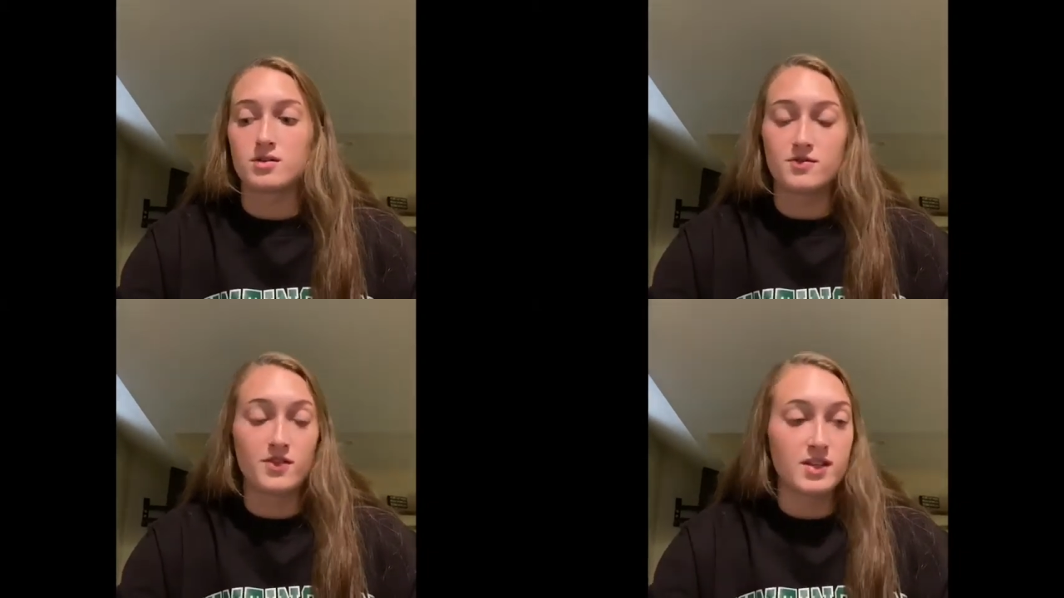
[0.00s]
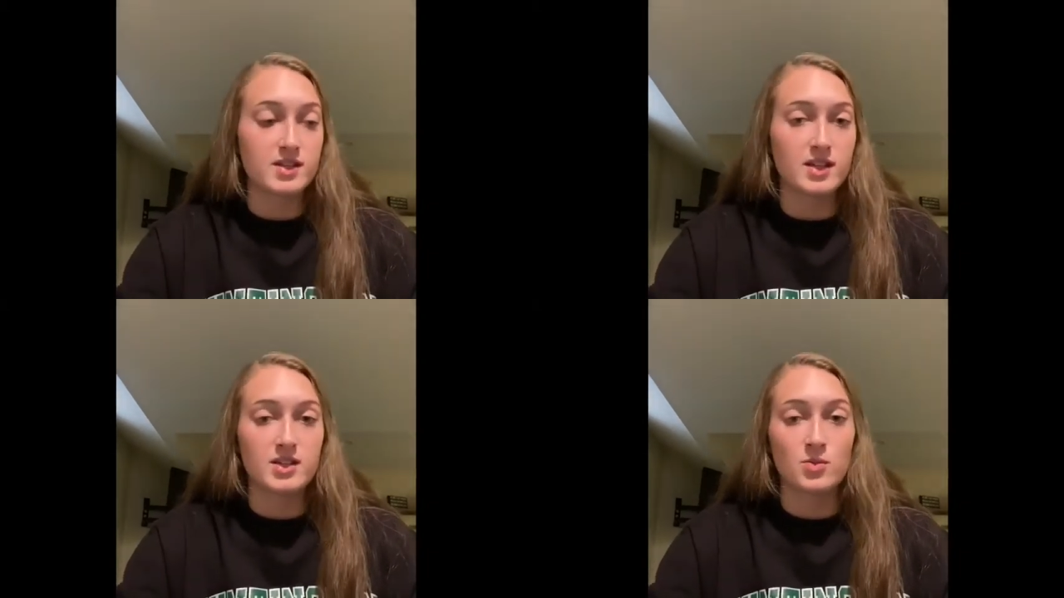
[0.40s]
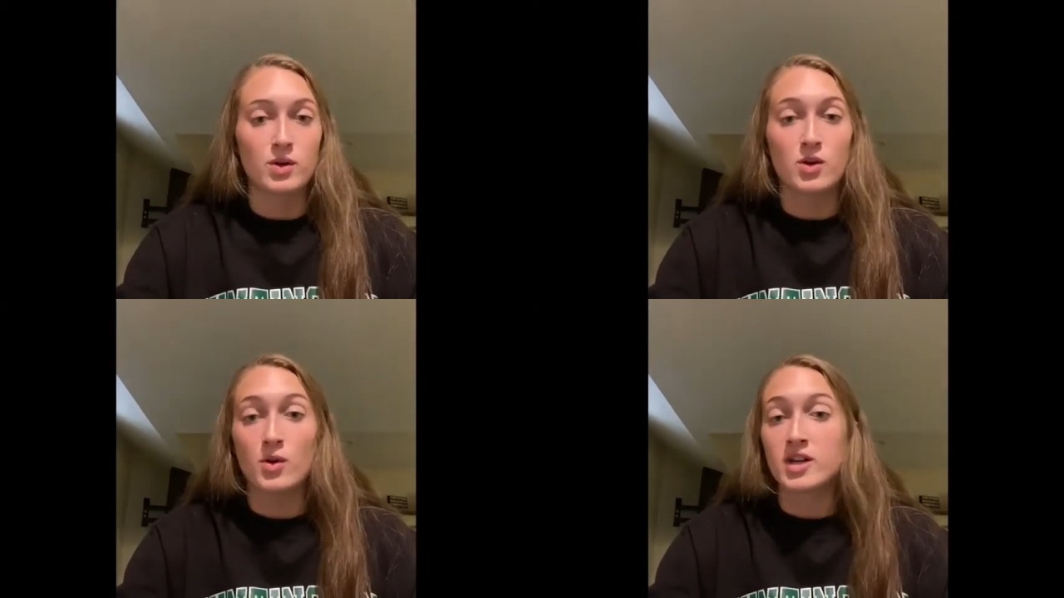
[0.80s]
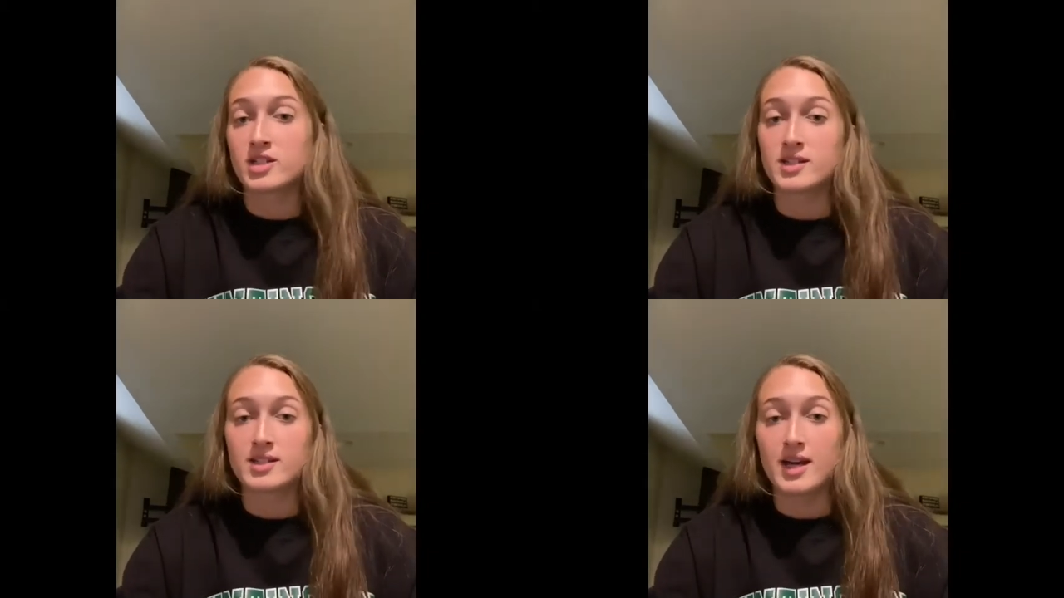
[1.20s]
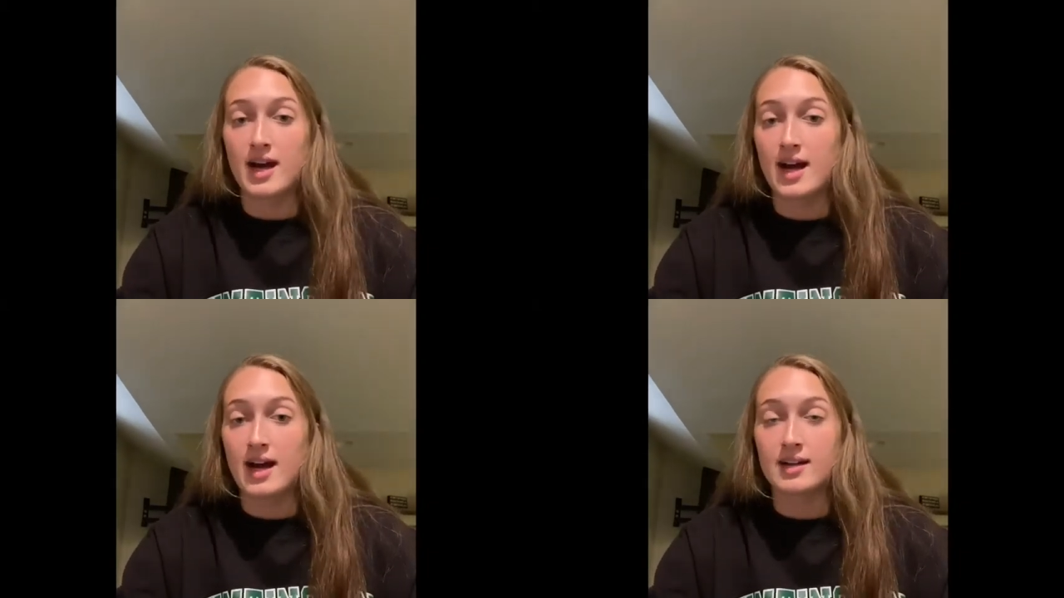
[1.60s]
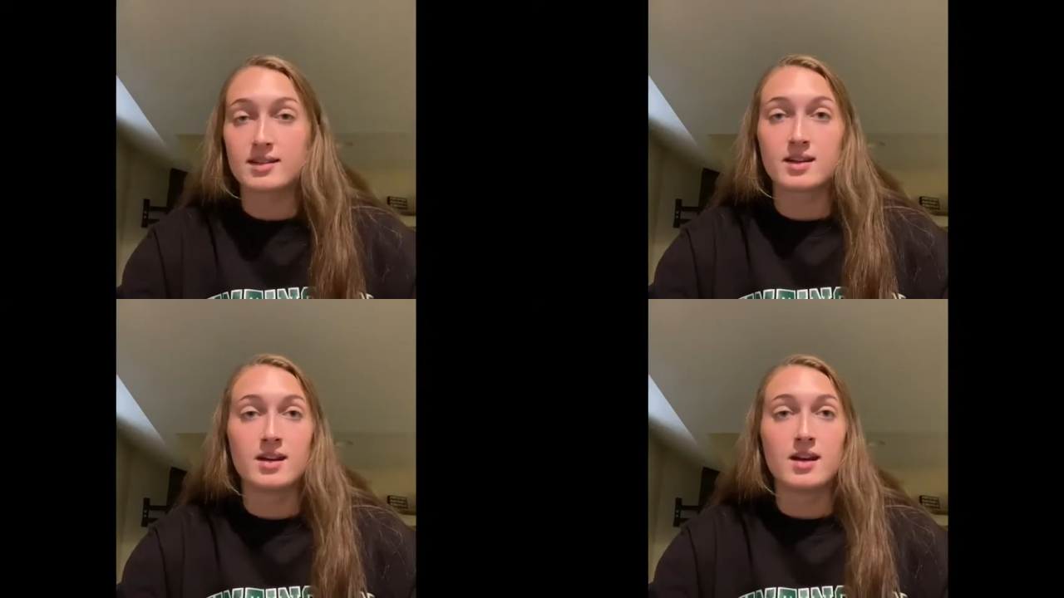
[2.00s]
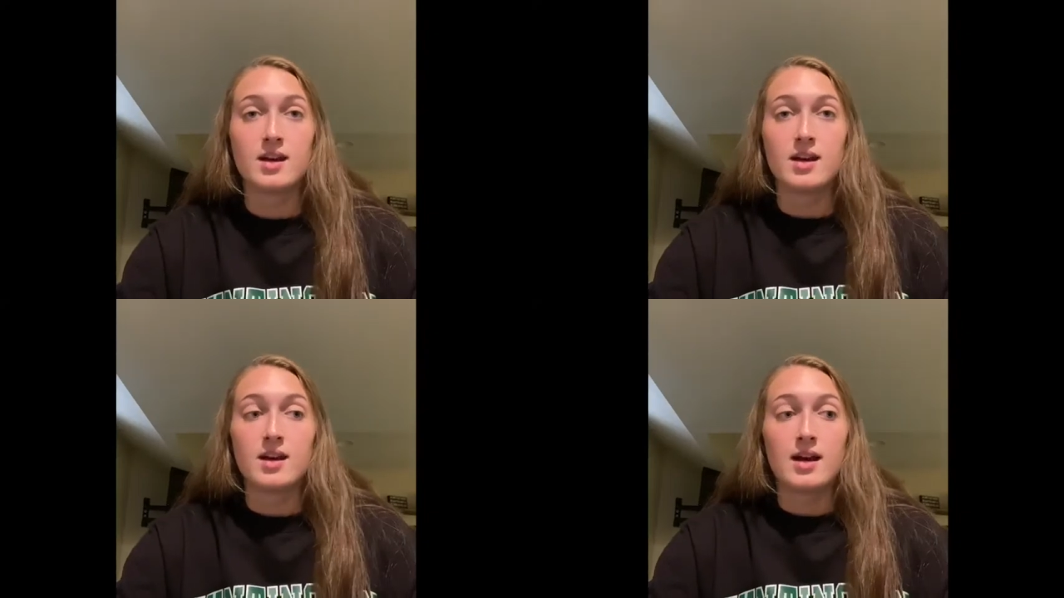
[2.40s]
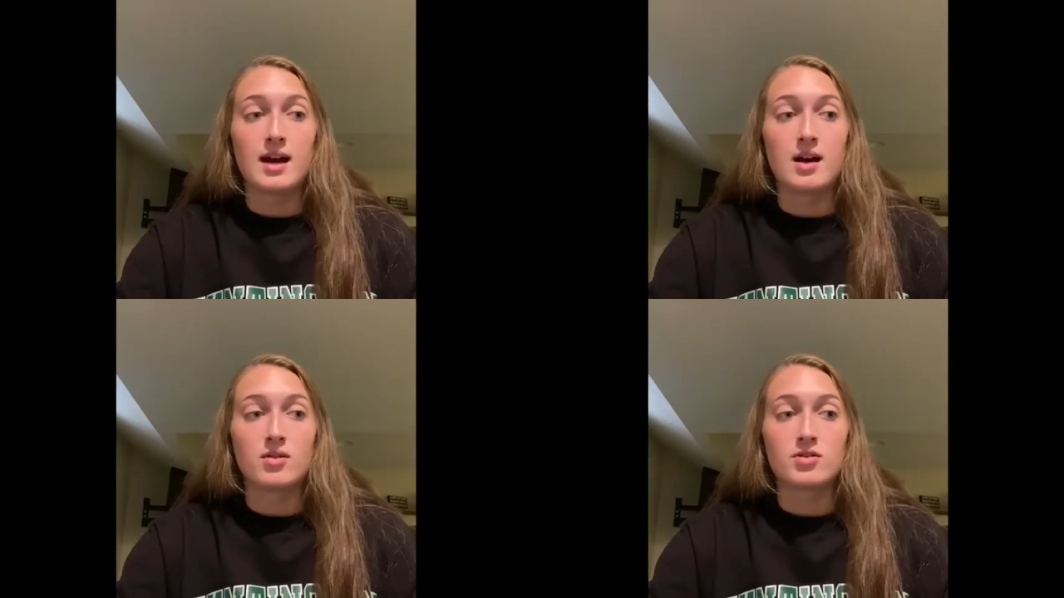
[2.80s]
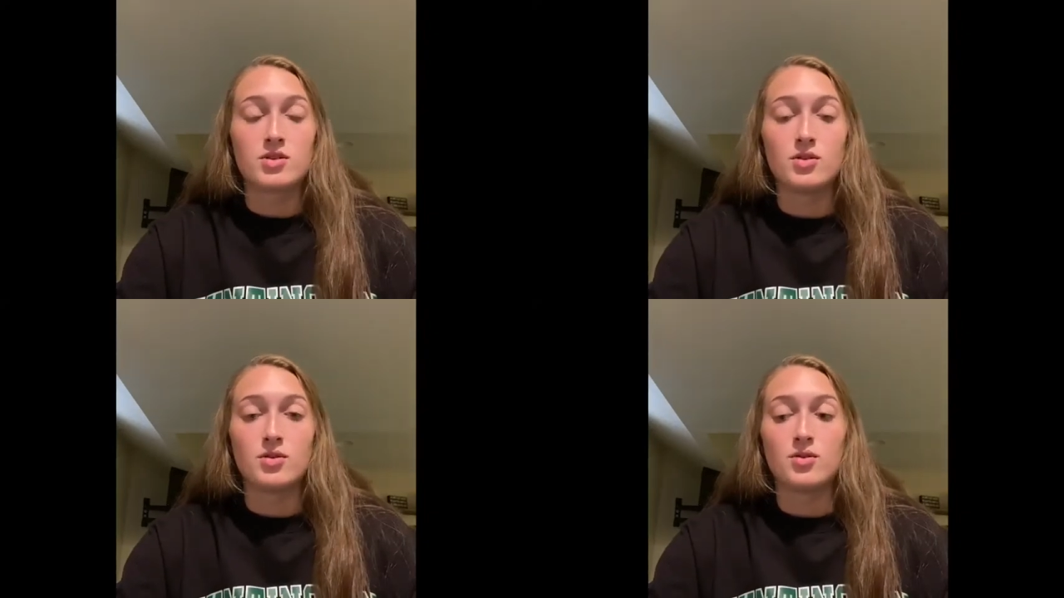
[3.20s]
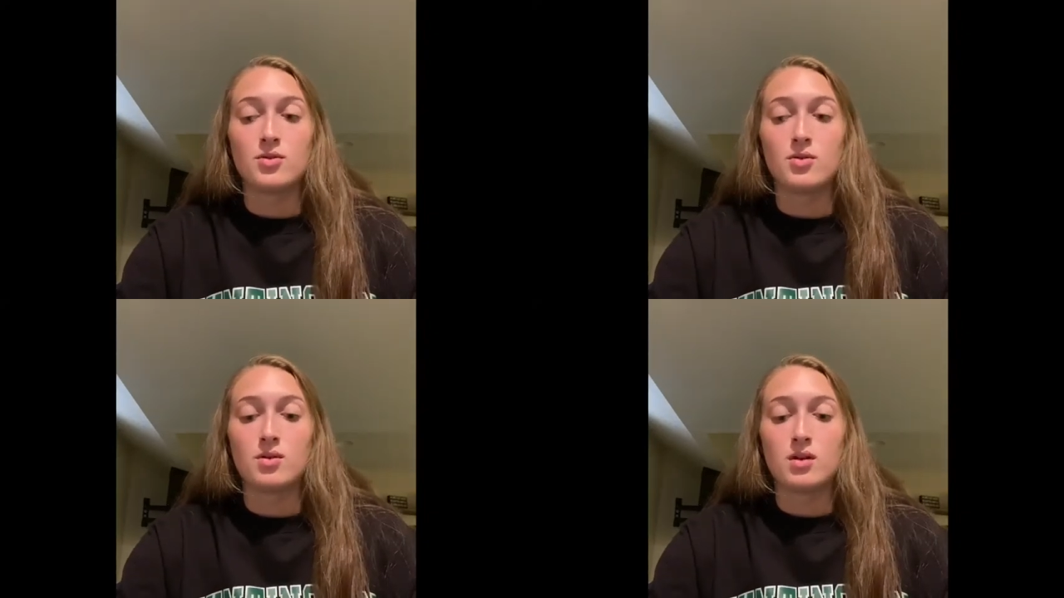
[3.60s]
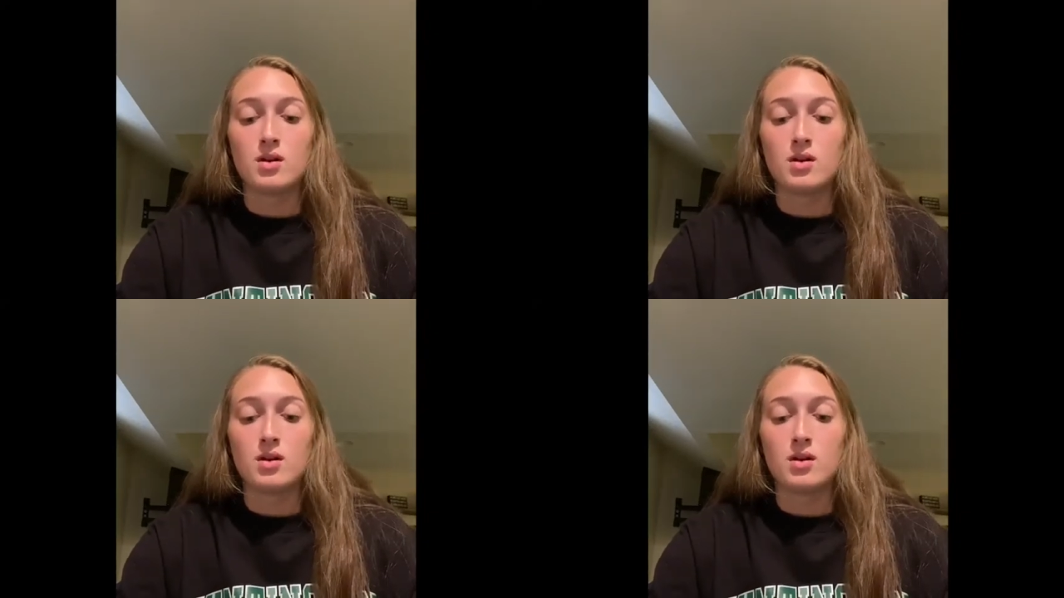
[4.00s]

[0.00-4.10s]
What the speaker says: visits, what questions to ask, how to